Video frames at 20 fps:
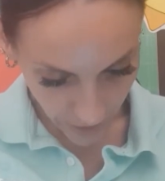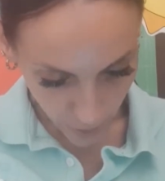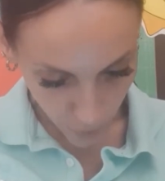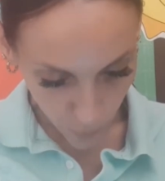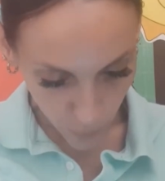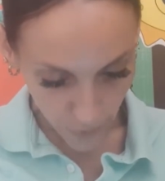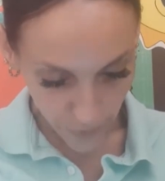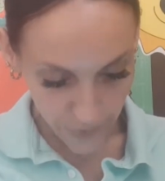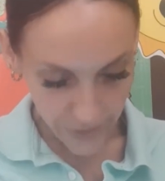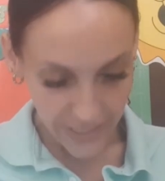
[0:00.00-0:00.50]

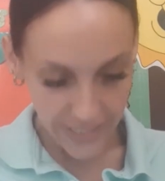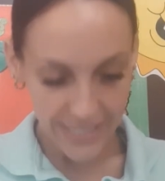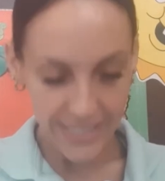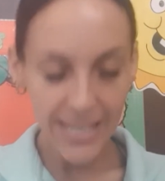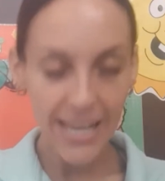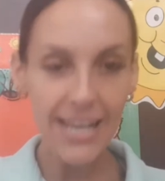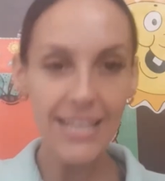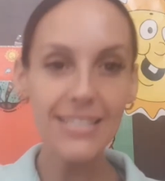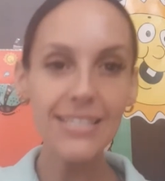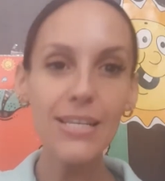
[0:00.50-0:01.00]
where it
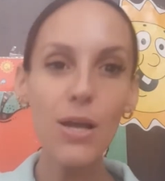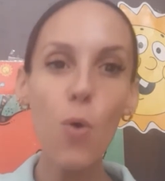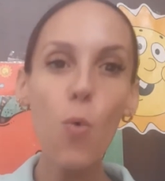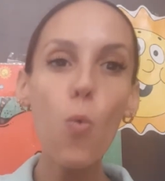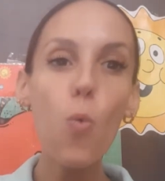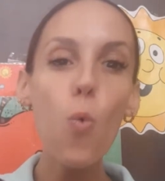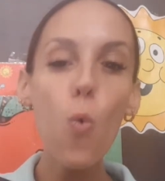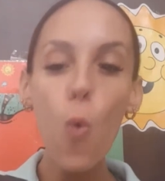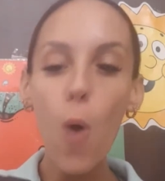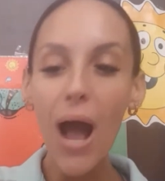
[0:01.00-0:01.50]
says,
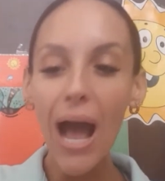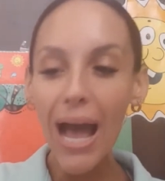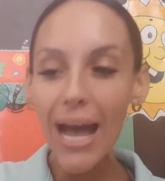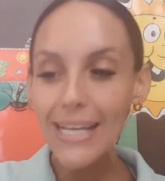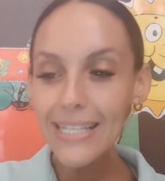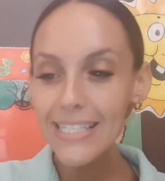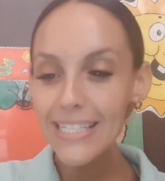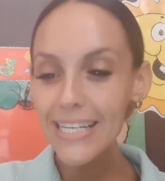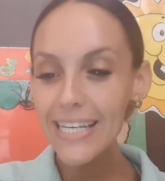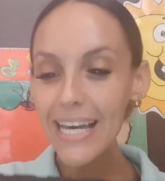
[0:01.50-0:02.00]

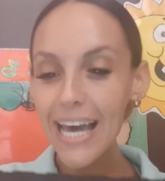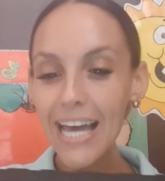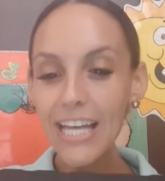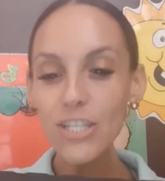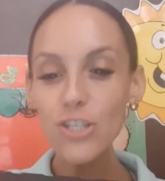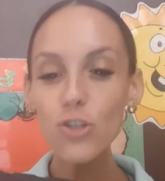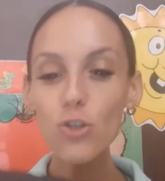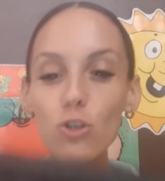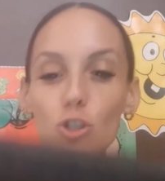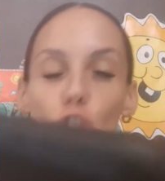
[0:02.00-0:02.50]
what
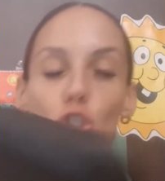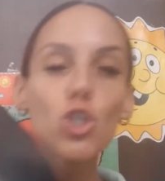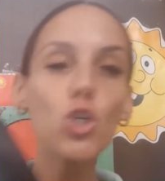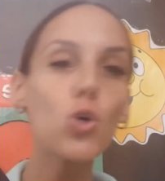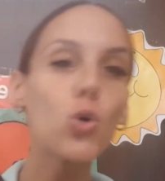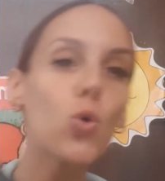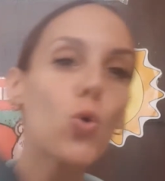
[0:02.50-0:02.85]
can you do